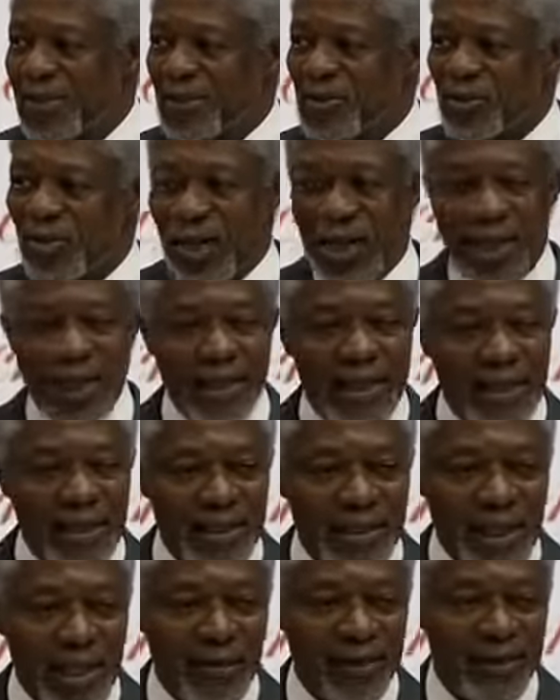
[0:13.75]
try
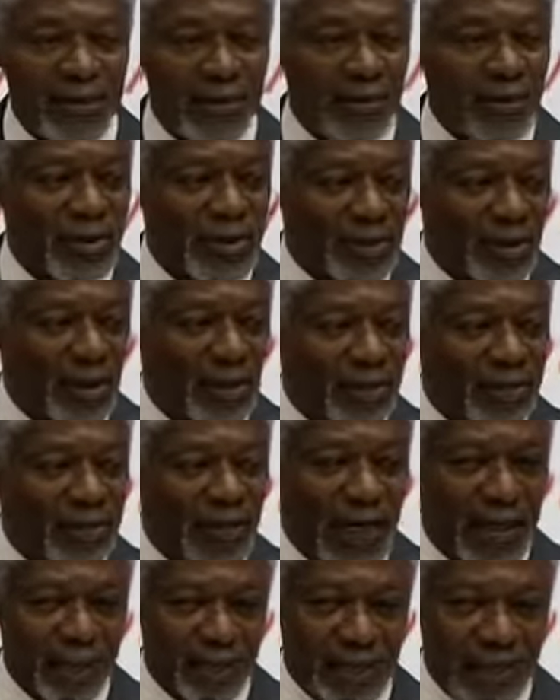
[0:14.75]
and have it resolved
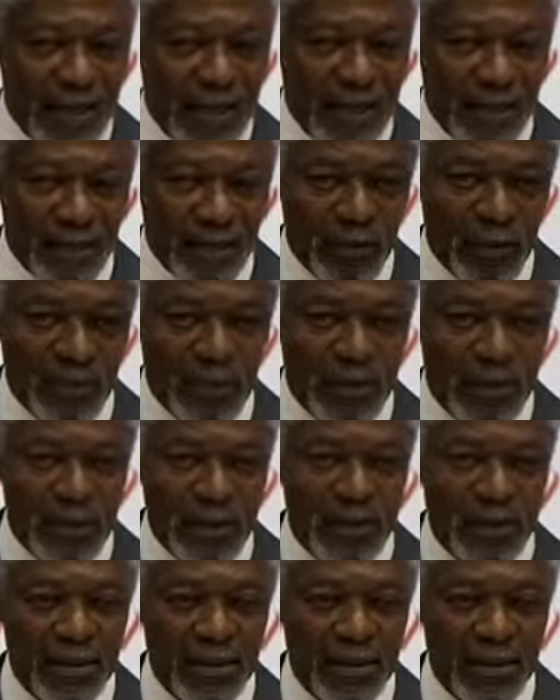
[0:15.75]
outside court,